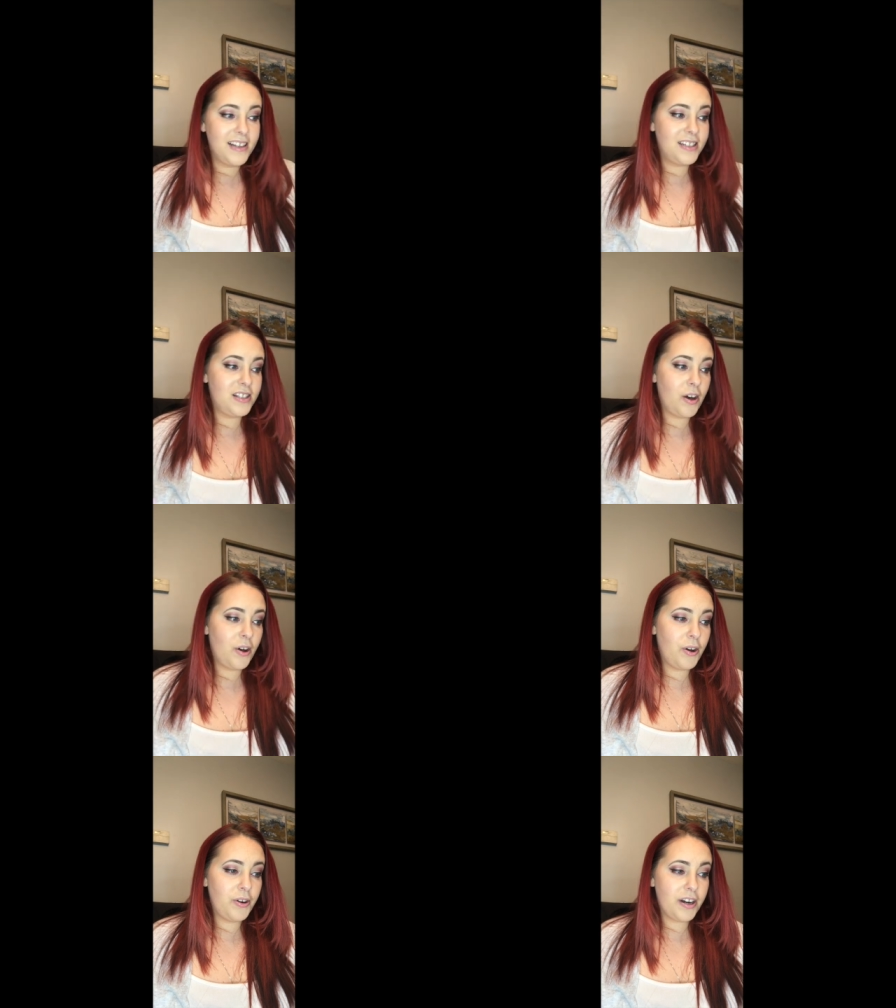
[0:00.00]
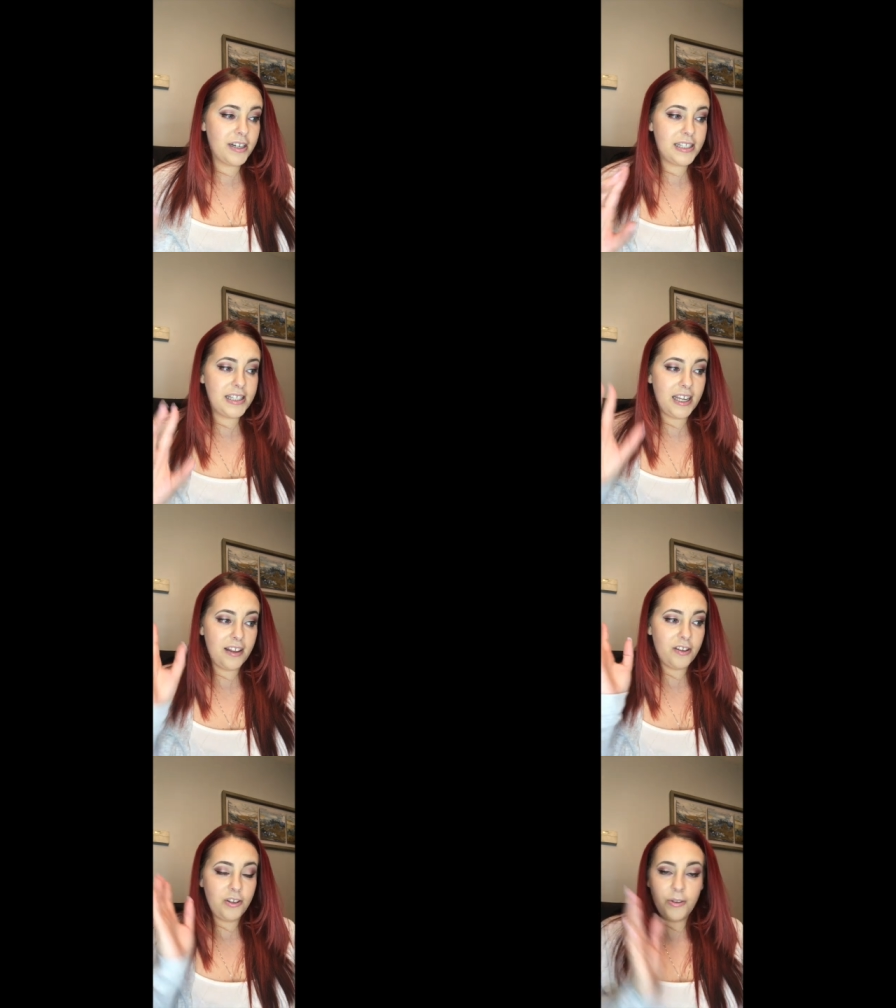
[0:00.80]
So you're gonna
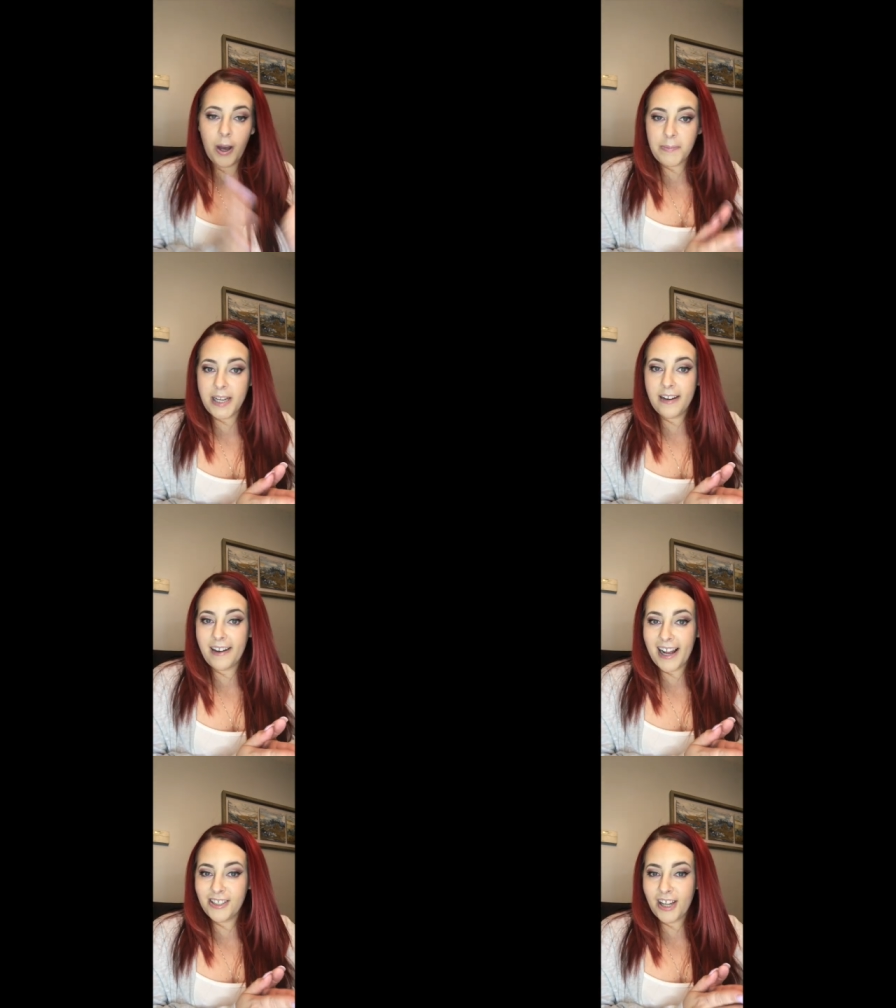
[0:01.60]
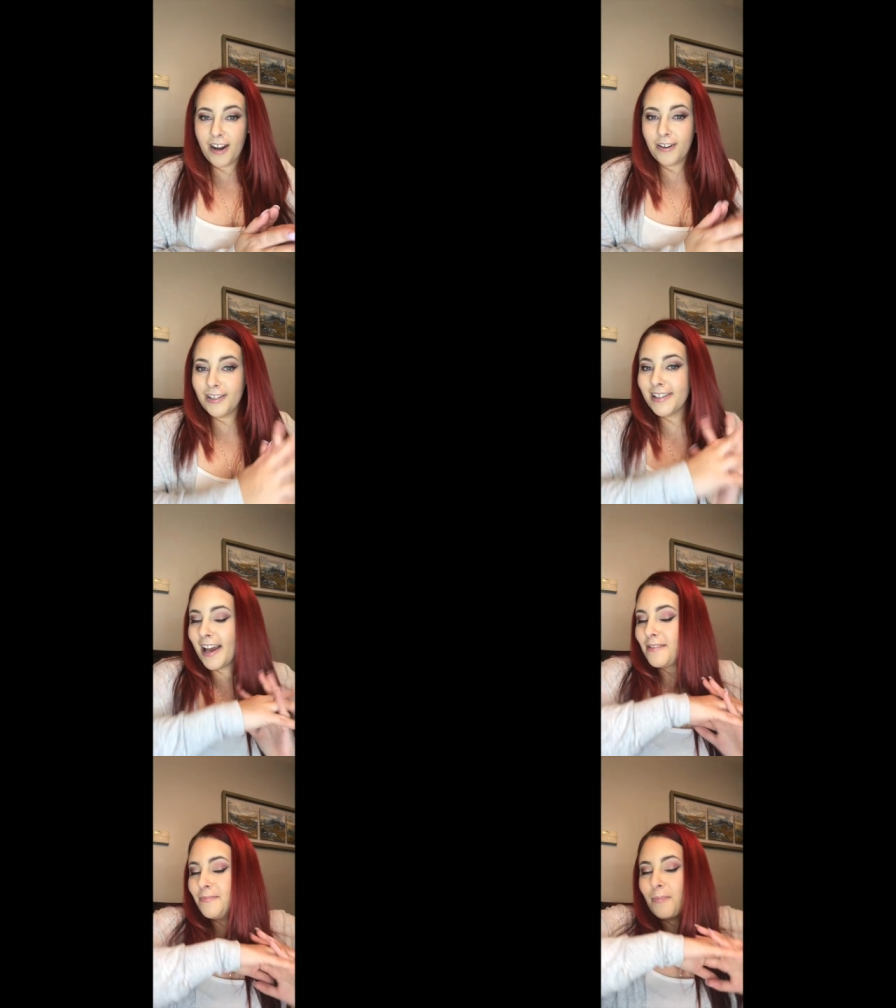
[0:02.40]
see the new updated eyeshadows.
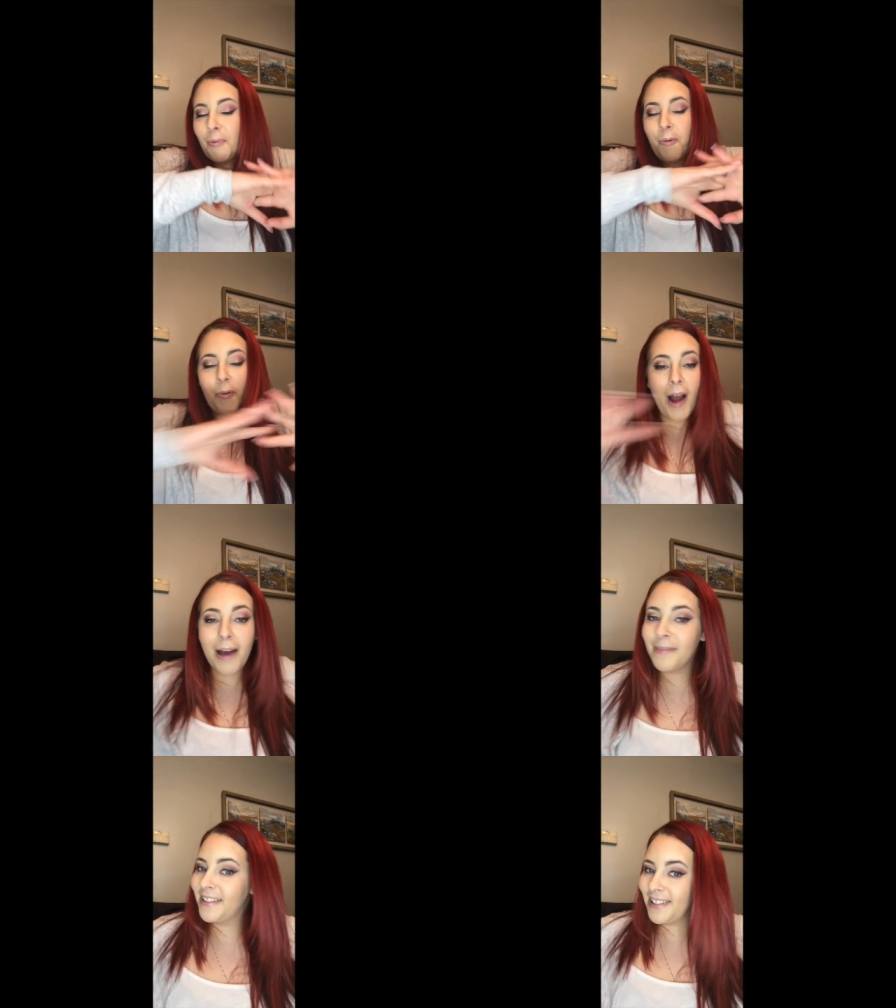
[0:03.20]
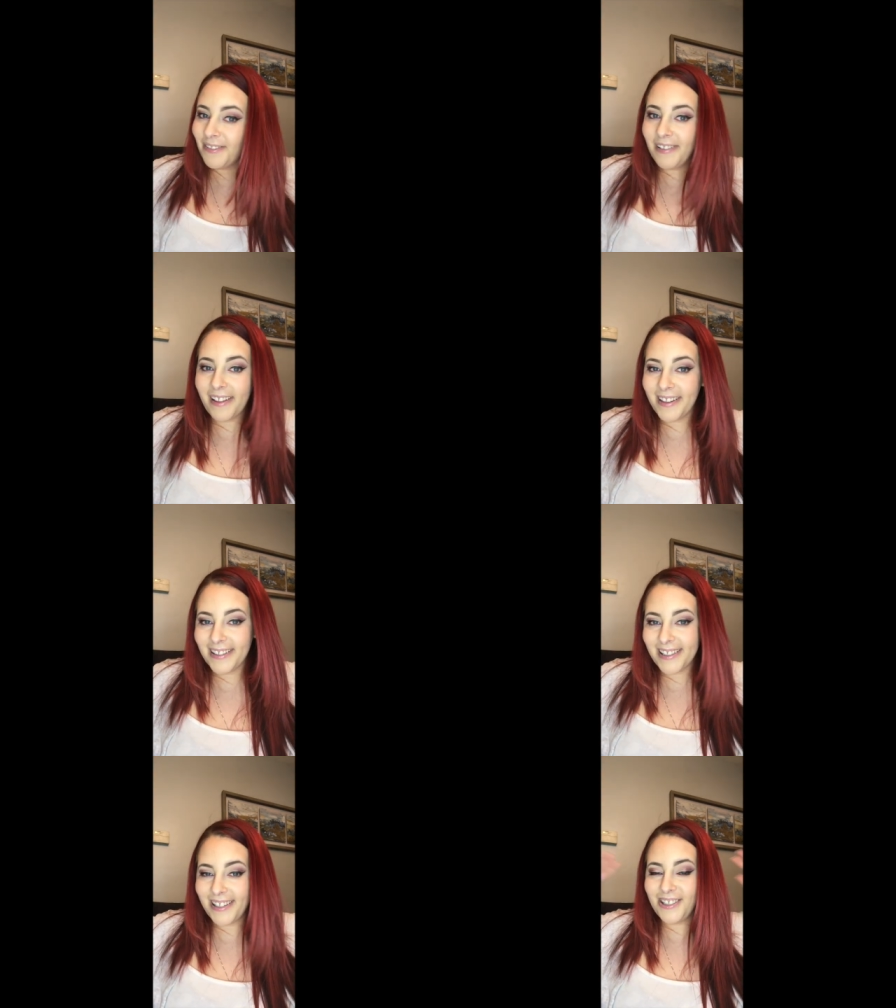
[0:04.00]
I promise you
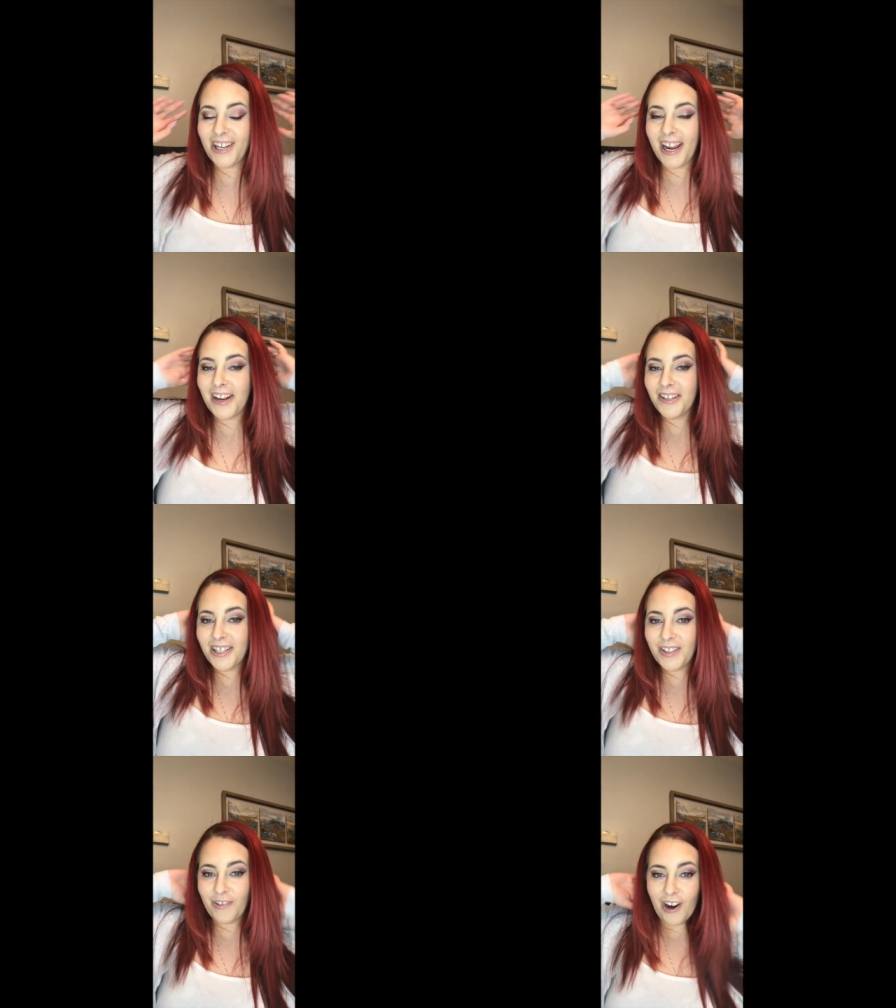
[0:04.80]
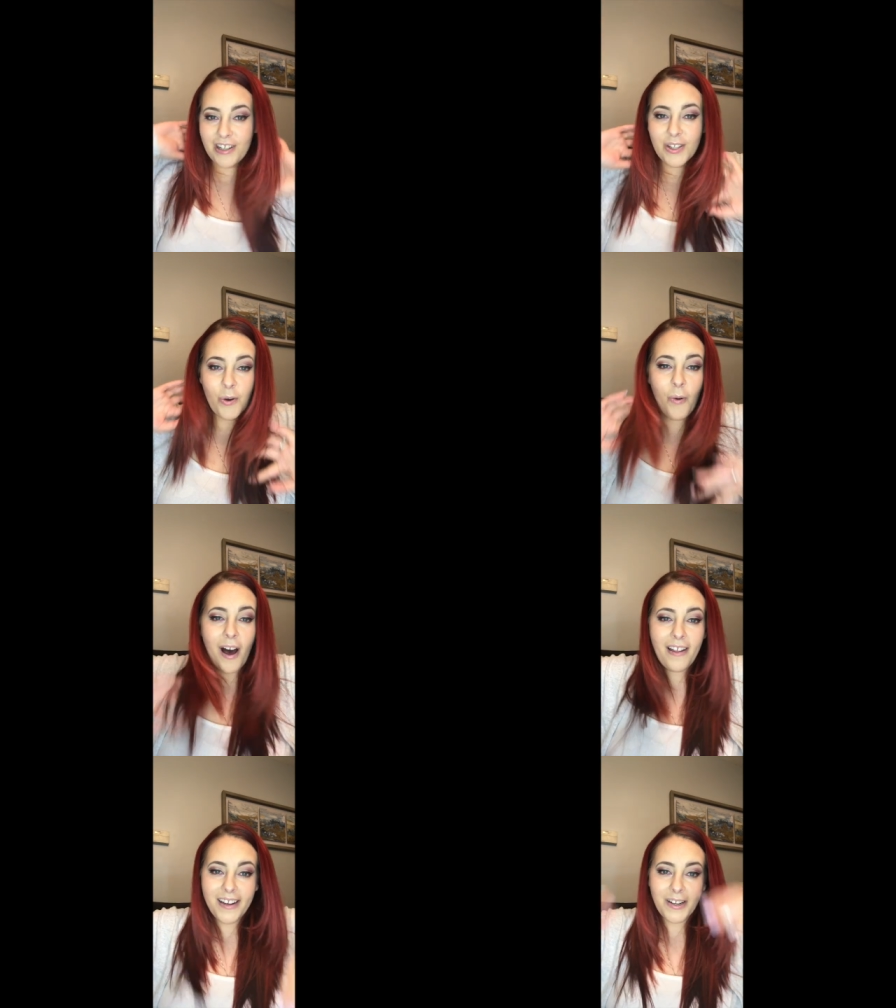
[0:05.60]
nothing's gonna change as far as
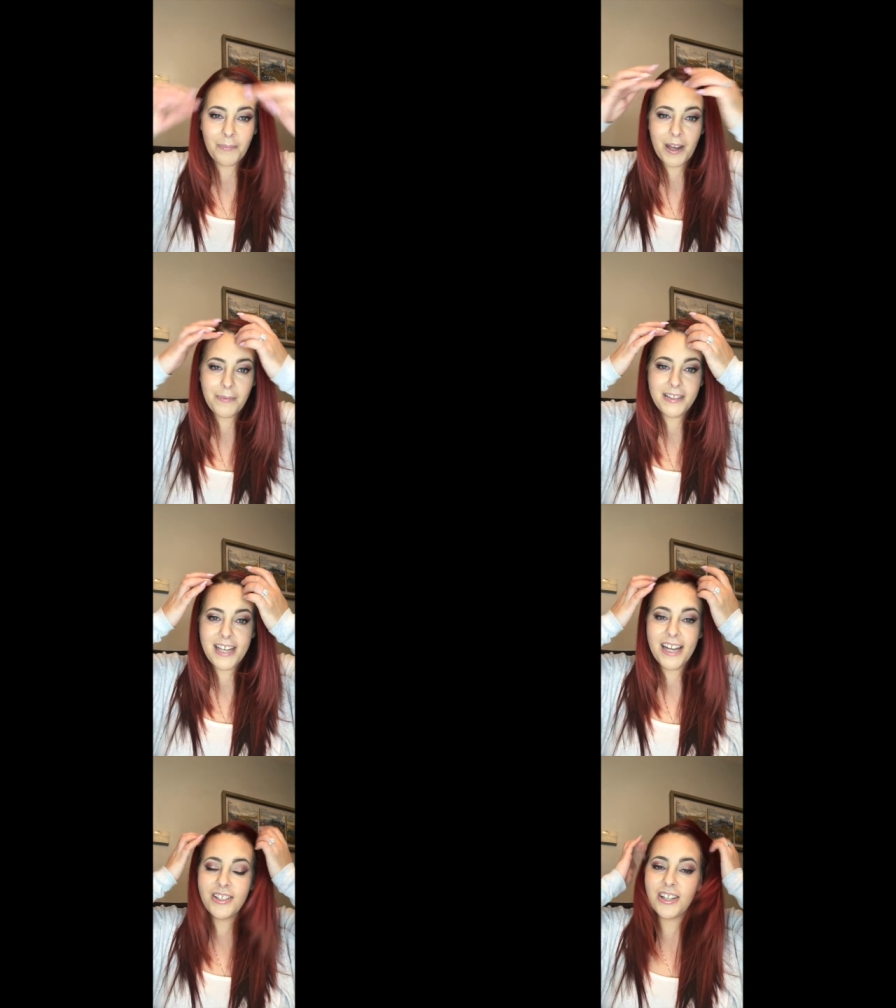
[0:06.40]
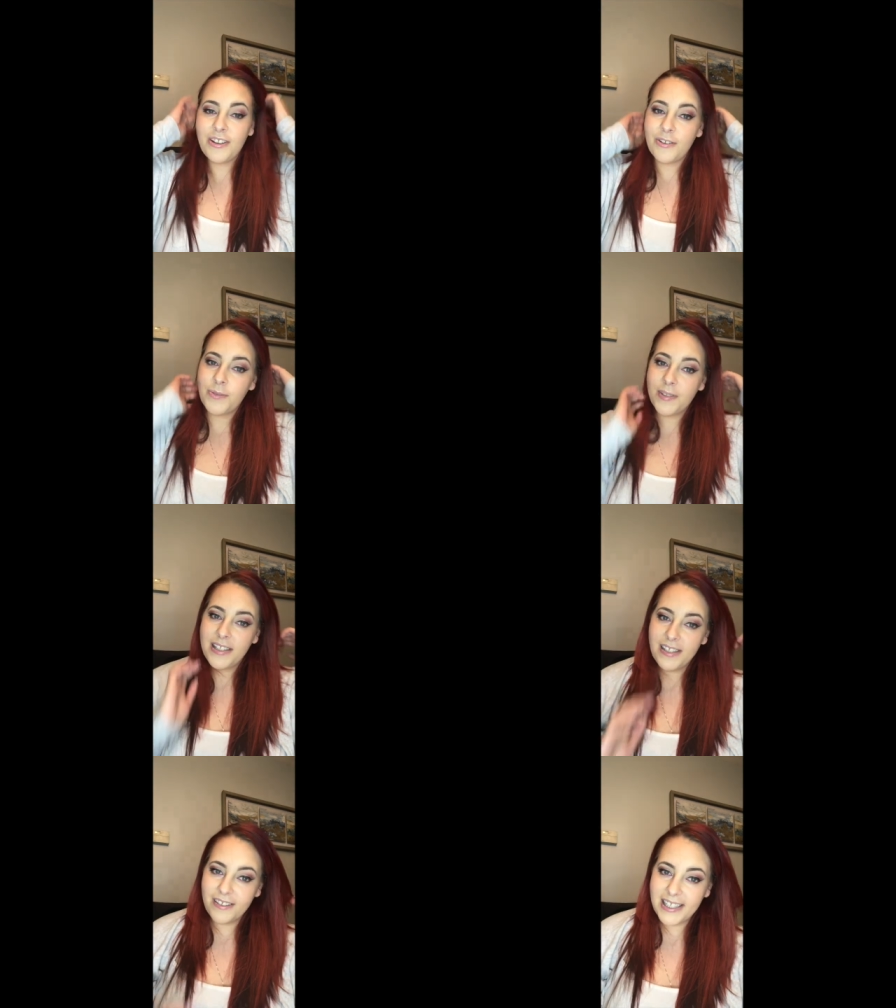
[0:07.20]
quality and pigmentation. Those will
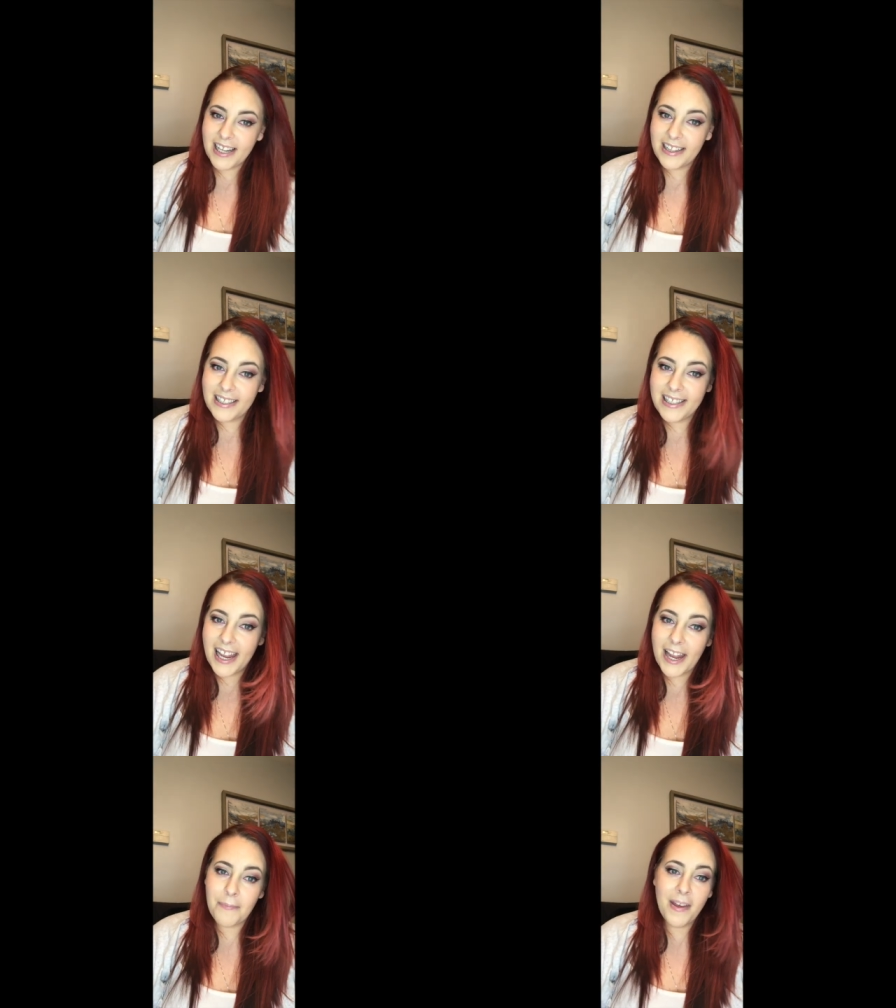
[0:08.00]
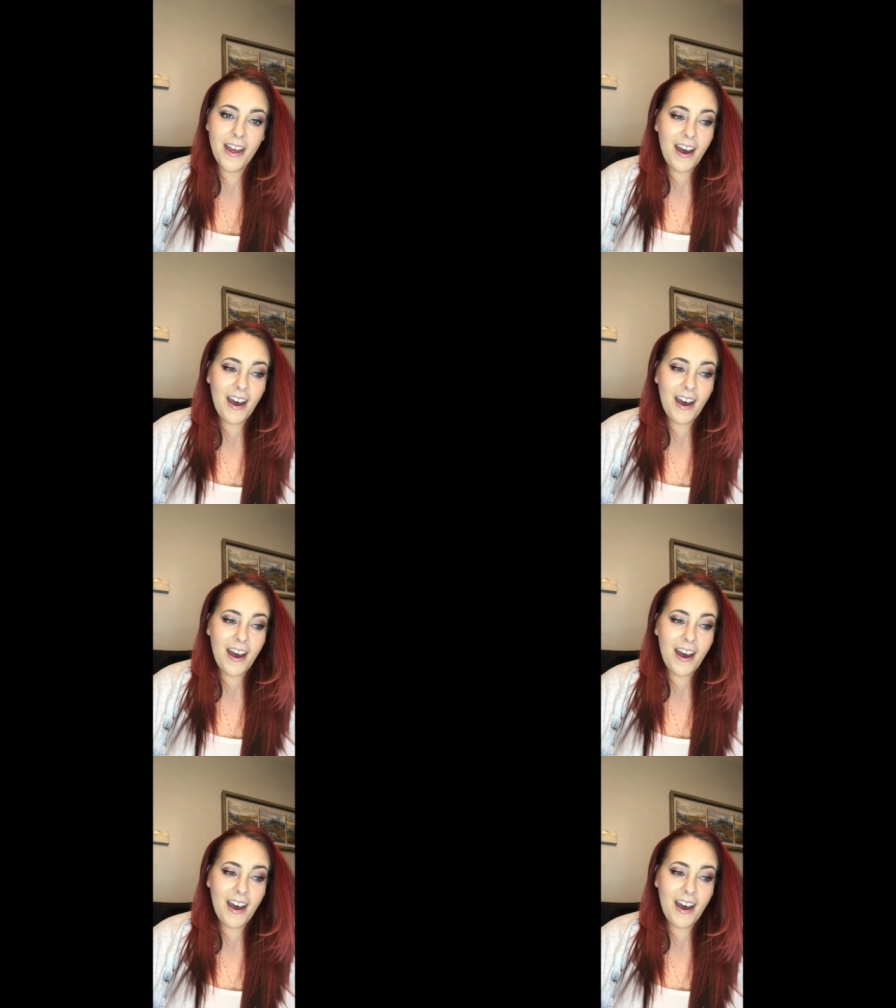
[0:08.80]
still stay the same.